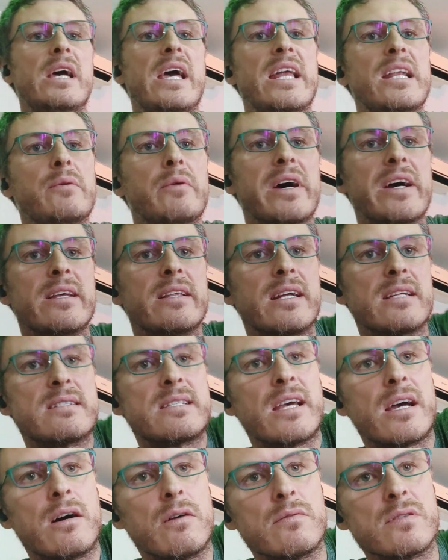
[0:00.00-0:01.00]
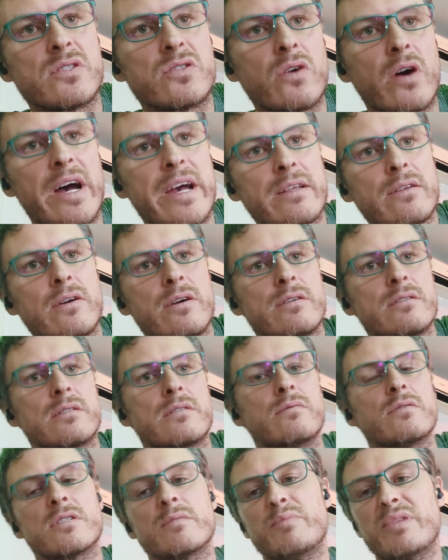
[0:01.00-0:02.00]
Anyway, that's how it was diagnosed.
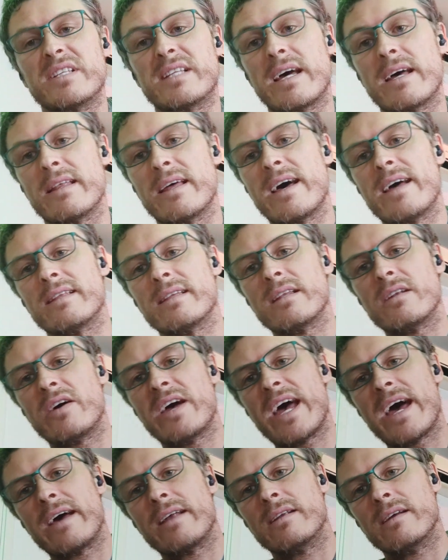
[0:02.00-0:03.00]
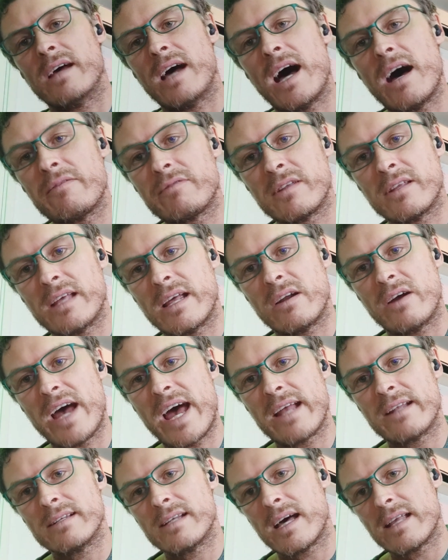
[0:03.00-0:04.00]
It was a big day of that. Then after that I
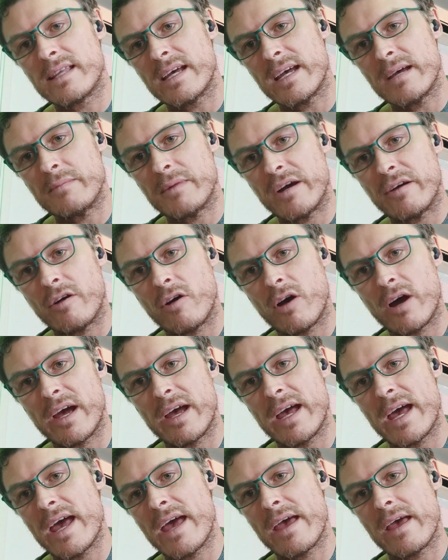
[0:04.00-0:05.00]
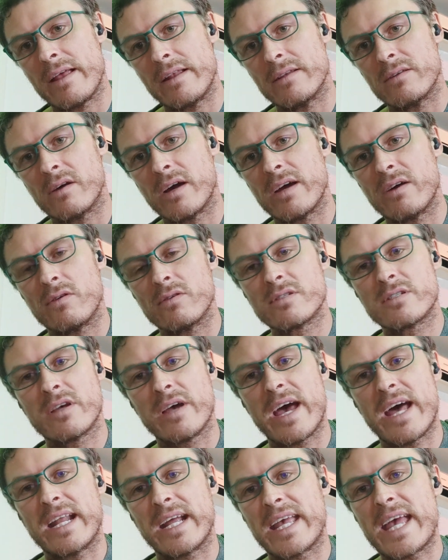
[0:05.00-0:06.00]
had another MRI, and I also
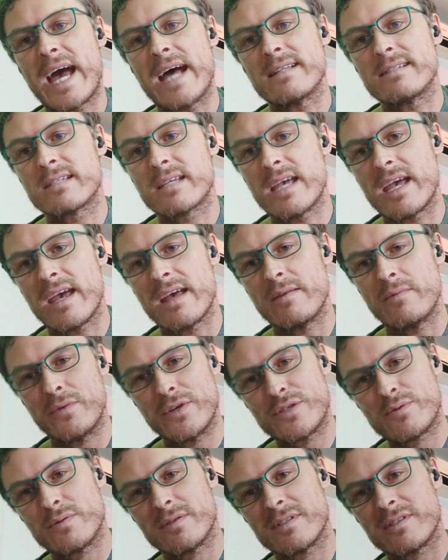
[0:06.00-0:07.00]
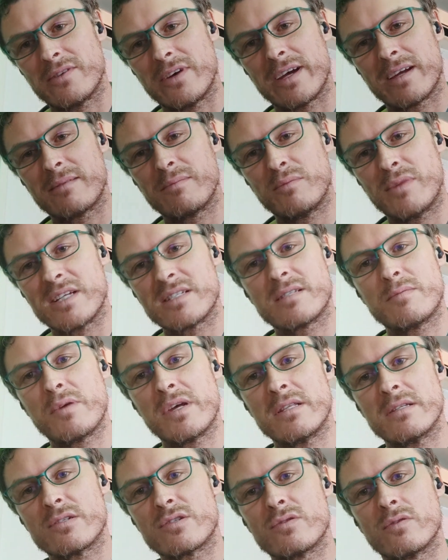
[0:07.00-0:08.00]
had a CAT scan, which was must have
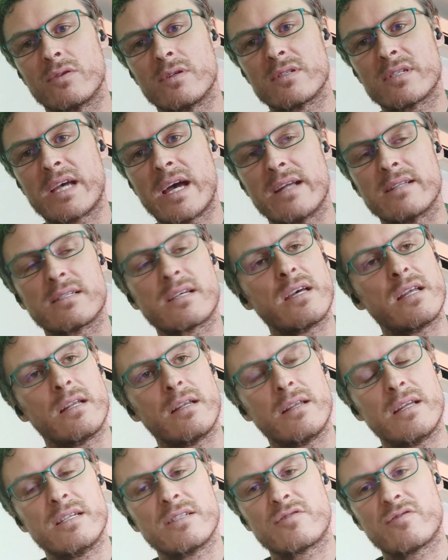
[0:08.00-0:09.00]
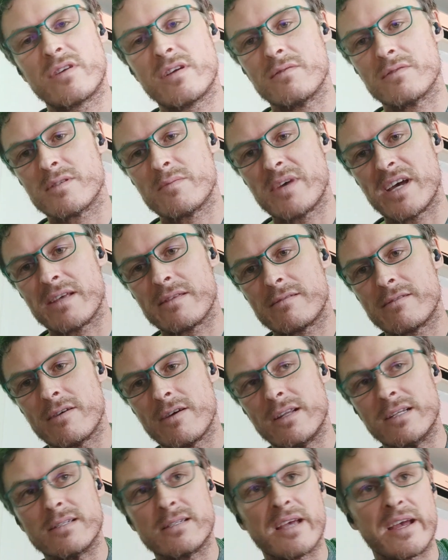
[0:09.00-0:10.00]
been the shortest CAT scan in history. It was about
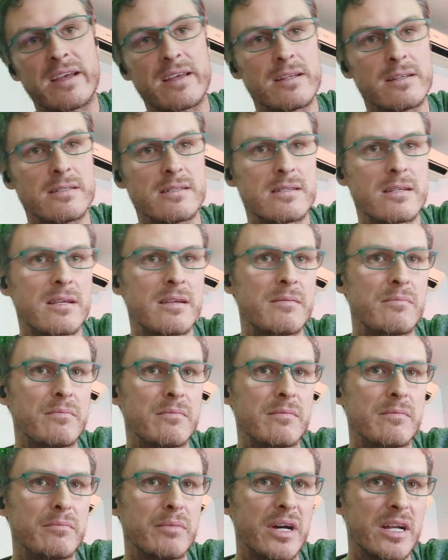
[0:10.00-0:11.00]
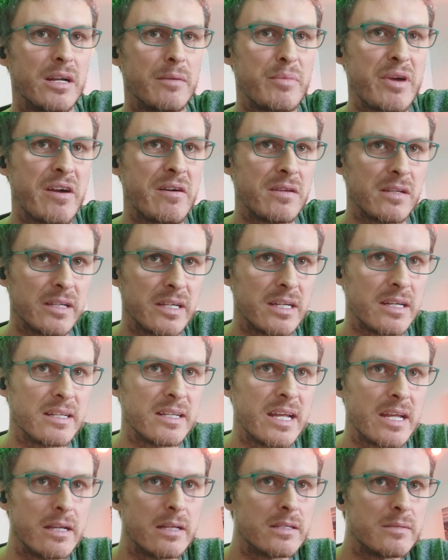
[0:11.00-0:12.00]
30 seconds, but apparently it
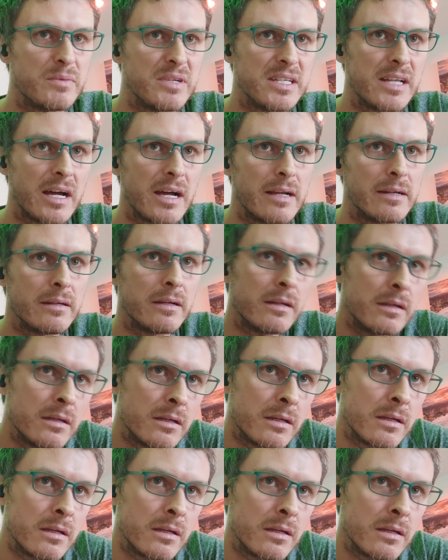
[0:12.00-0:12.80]
needed to be done.